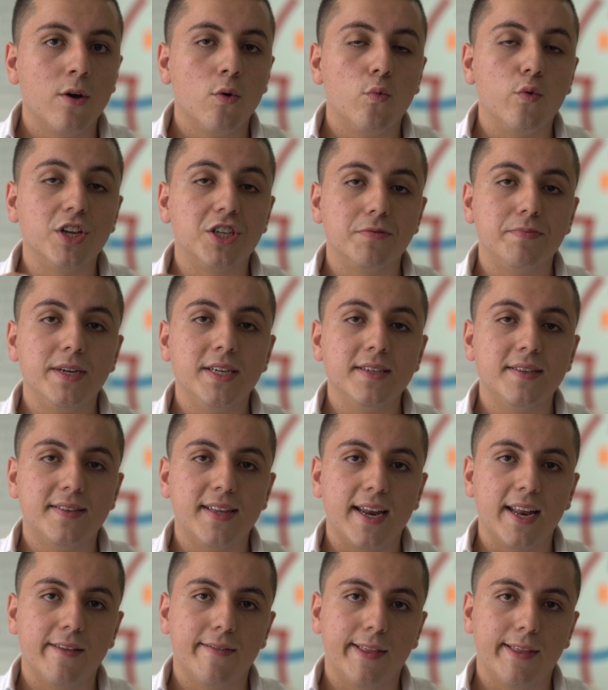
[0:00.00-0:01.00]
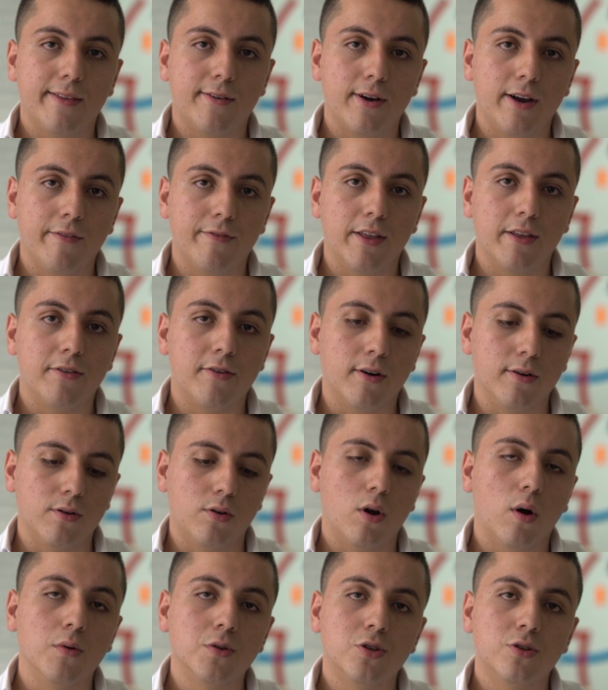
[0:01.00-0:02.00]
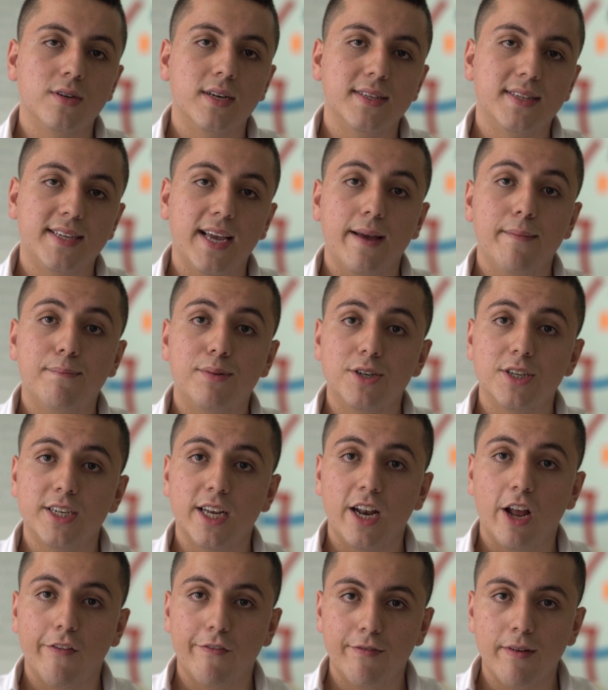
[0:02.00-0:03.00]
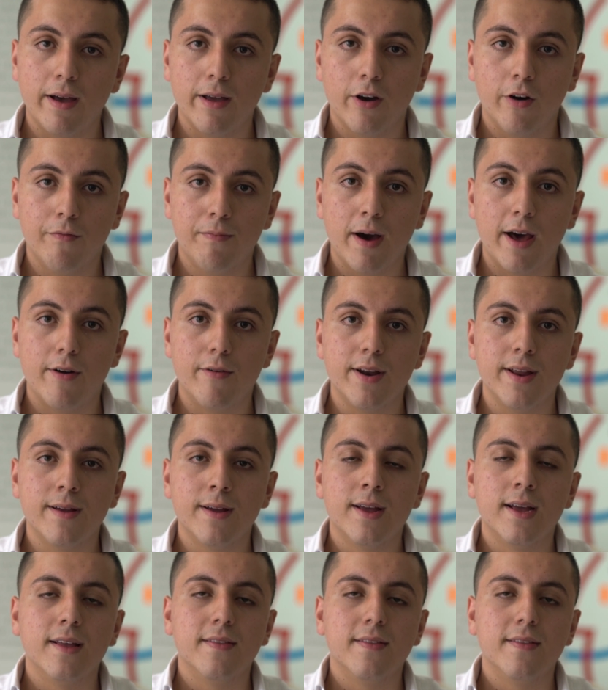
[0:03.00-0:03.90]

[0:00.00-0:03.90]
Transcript: which means that if the drone goes to the 10% of battery,